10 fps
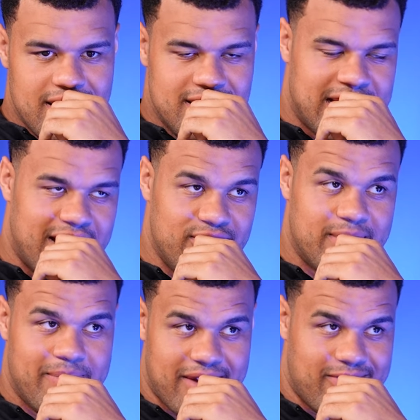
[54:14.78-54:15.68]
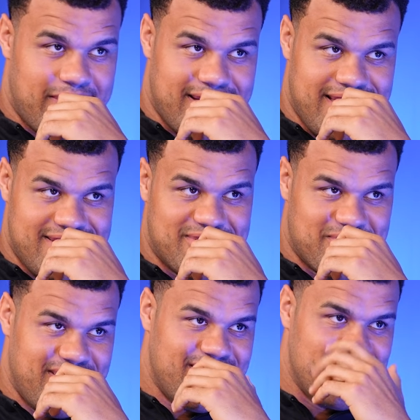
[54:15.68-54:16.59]
Now you can pick from like these
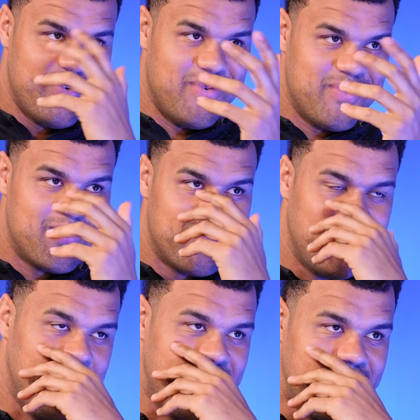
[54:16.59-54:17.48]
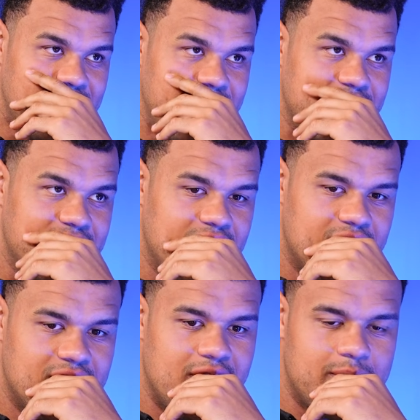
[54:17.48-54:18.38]
three who we feel like
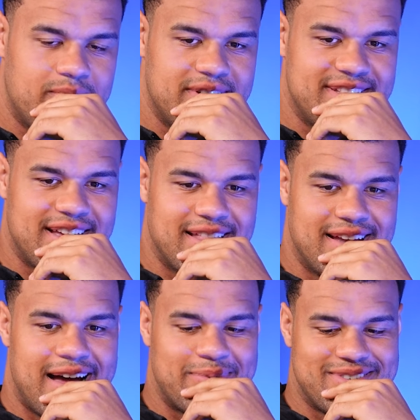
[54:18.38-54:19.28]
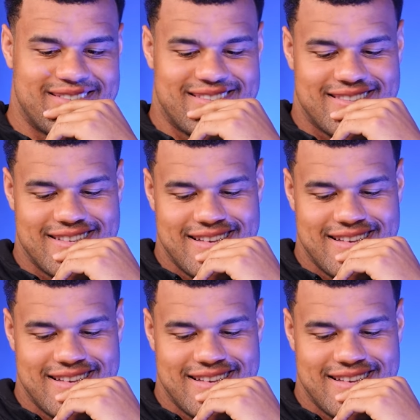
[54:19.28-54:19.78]
are pretty solid options.